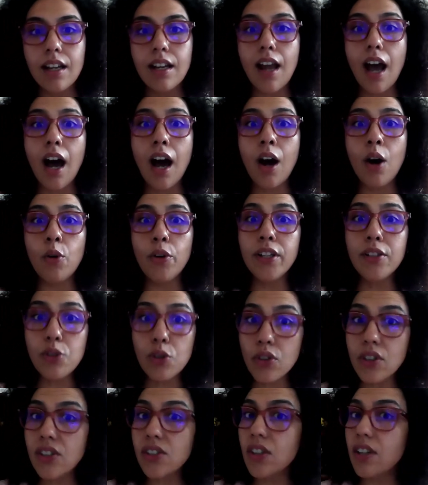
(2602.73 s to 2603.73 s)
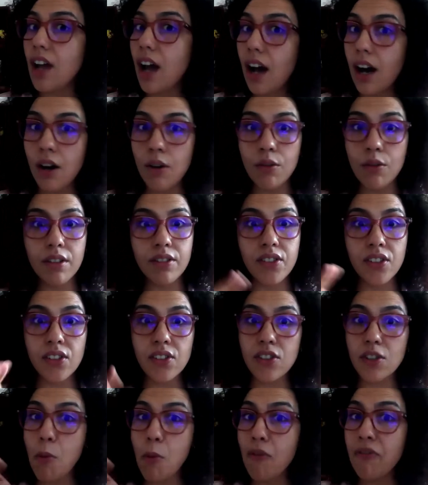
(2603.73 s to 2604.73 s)
Now, in Tunisia now, the
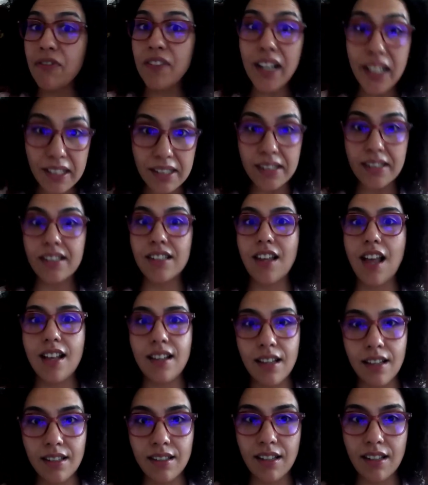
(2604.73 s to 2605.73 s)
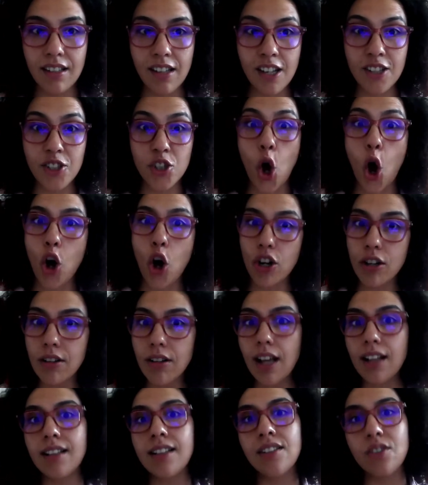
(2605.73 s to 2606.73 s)
system of lists is
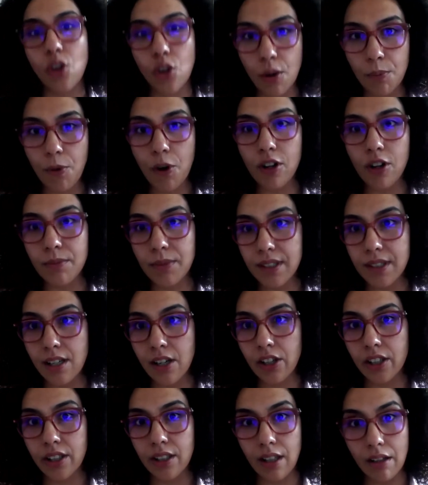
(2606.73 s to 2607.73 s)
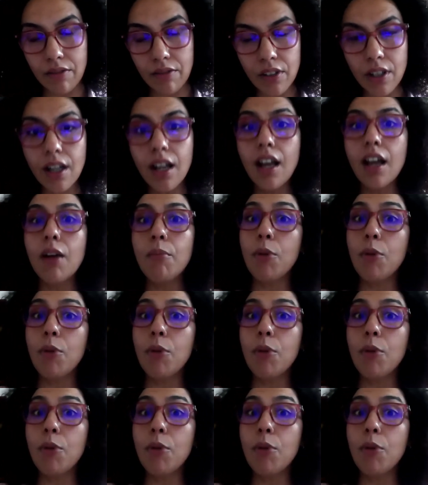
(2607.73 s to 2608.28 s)
gone, at least on a parliamentarian level,